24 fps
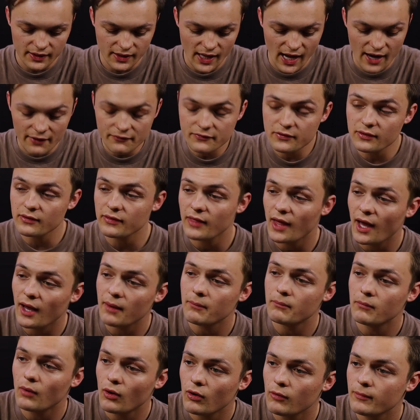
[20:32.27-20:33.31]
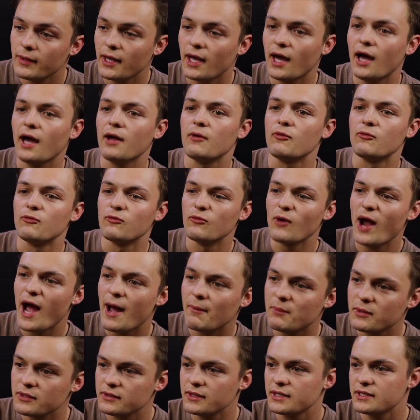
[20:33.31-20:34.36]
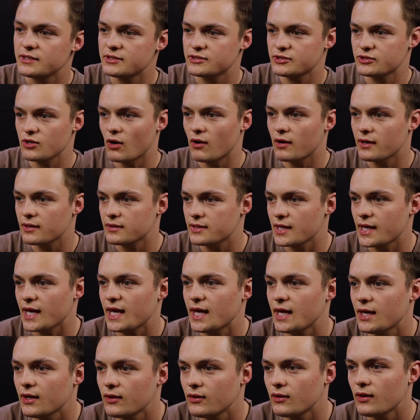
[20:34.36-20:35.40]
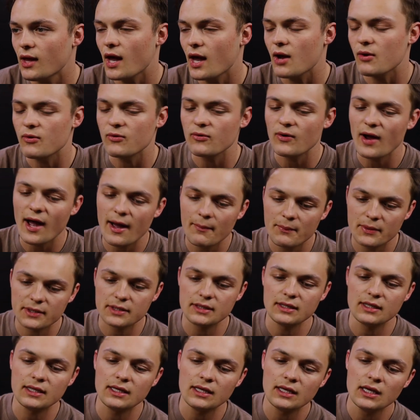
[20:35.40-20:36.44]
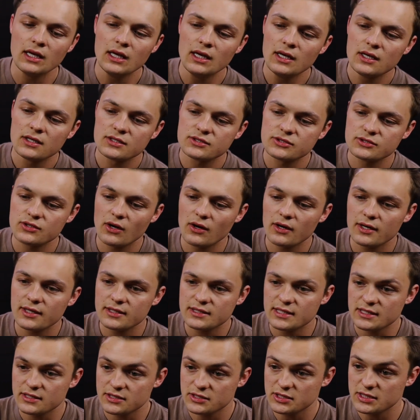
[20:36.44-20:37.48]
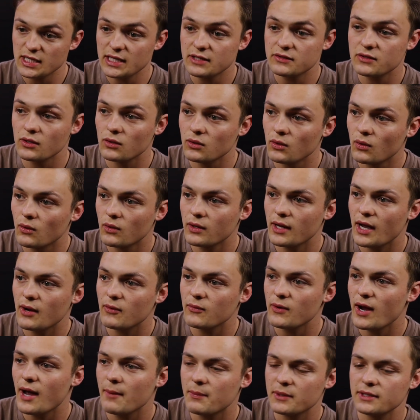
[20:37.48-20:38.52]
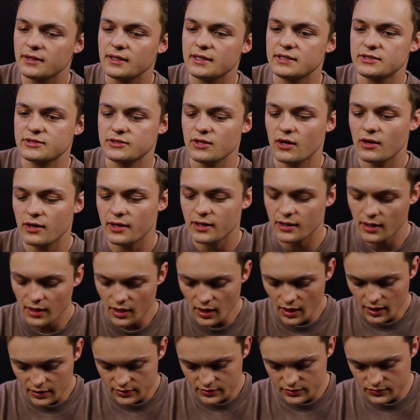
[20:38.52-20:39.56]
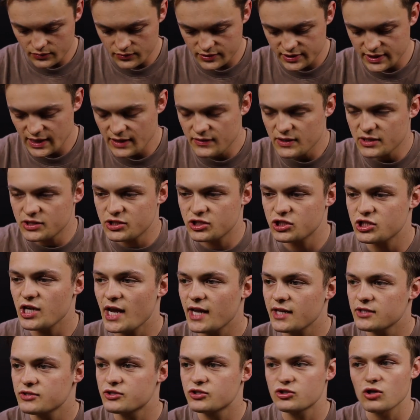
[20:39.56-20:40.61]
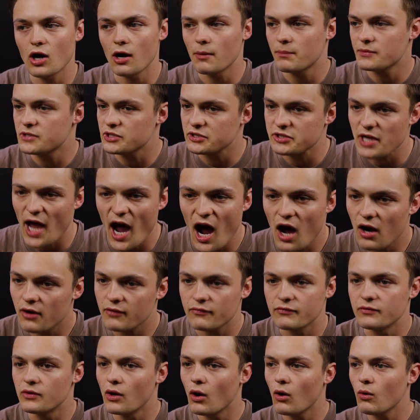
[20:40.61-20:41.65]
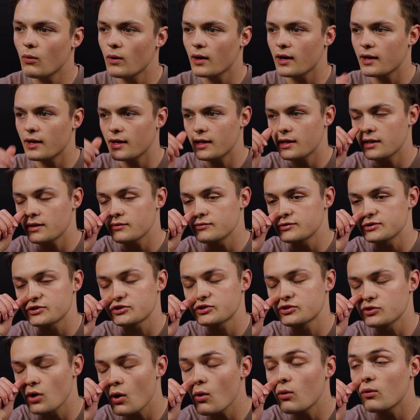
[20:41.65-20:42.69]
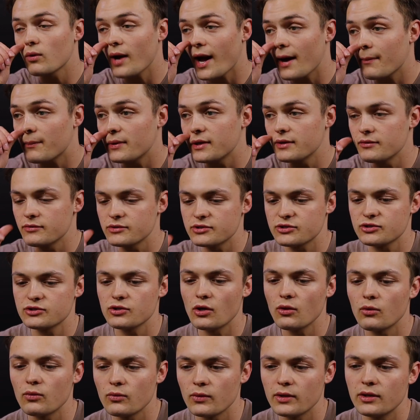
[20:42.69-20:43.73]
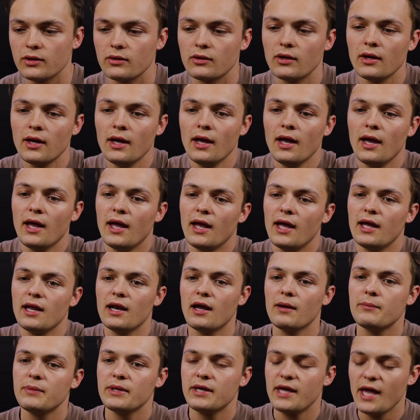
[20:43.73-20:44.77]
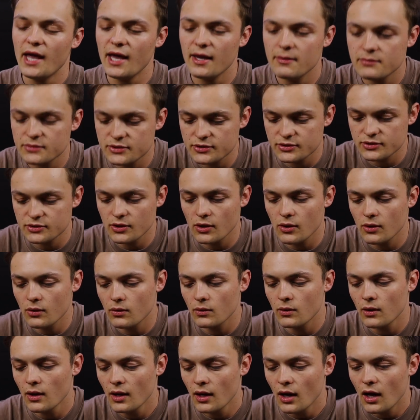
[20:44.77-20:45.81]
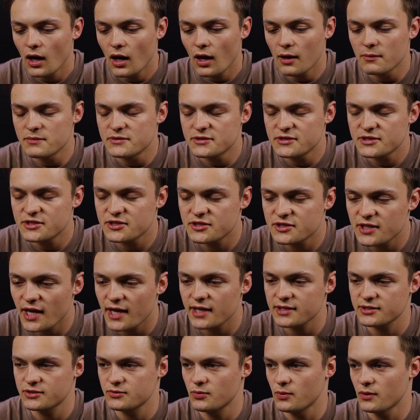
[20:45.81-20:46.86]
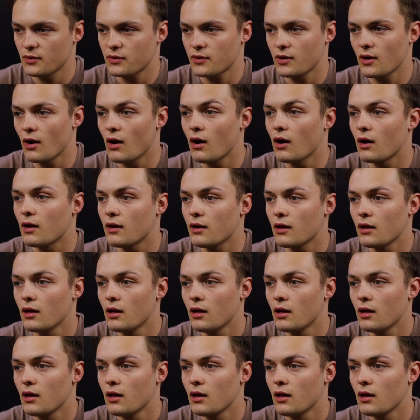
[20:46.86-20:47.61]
after that moment, I rapidly started to heal. I rapidly started to seek the Lord. I rapidly started to see these chains drop just out of nowhere. And it was so rapid. It was so real. And I became so obsessed with God,